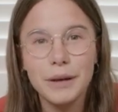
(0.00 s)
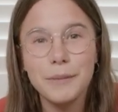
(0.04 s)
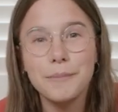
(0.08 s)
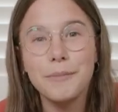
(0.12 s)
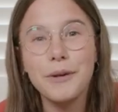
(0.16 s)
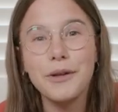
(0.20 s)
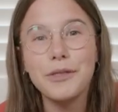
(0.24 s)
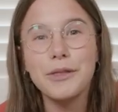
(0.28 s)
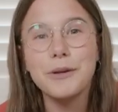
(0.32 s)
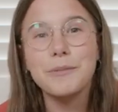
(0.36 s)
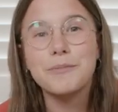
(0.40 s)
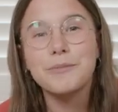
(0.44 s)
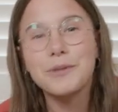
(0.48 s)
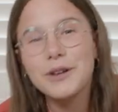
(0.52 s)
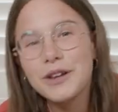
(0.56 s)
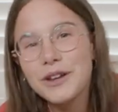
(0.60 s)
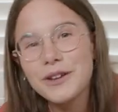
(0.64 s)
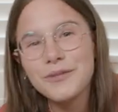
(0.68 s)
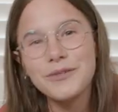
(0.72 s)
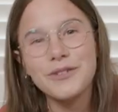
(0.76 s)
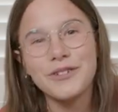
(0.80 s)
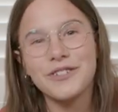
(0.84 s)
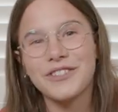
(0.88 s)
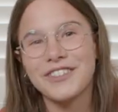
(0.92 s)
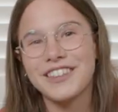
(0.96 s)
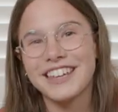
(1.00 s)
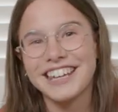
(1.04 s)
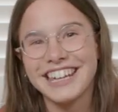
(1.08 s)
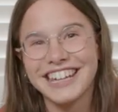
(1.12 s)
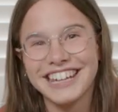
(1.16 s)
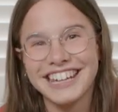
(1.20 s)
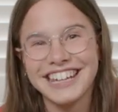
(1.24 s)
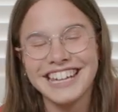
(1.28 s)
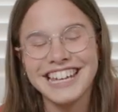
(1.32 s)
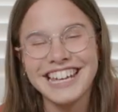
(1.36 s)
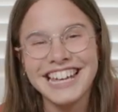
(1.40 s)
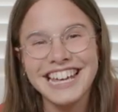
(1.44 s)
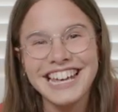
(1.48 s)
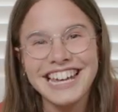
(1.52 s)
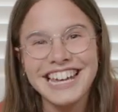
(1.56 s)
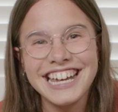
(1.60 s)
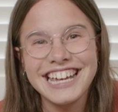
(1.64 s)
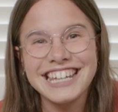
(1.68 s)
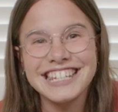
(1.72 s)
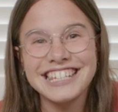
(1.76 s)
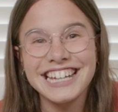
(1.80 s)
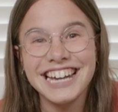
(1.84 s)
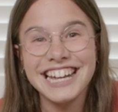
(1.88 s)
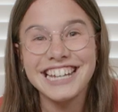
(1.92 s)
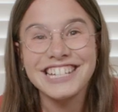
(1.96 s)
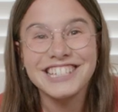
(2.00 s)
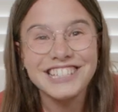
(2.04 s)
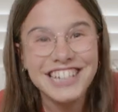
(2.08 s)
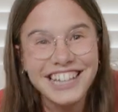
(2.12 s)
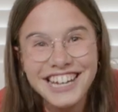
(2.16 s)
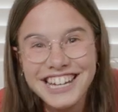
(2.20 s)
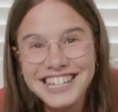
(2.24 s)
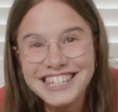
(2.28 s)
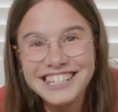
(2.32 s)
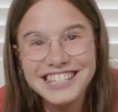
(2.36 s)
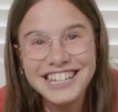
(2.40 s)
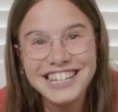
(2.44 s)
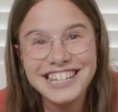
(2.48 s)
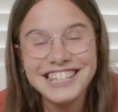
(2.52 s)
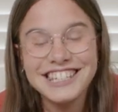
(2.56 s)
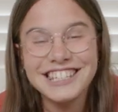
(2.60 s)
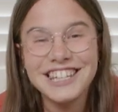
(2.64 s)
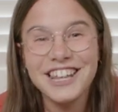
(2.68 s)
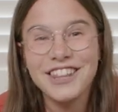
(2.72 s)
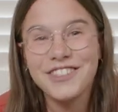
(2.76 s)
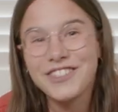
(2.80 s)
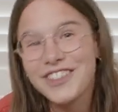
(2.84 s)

But the beautiful thing is that in Genesis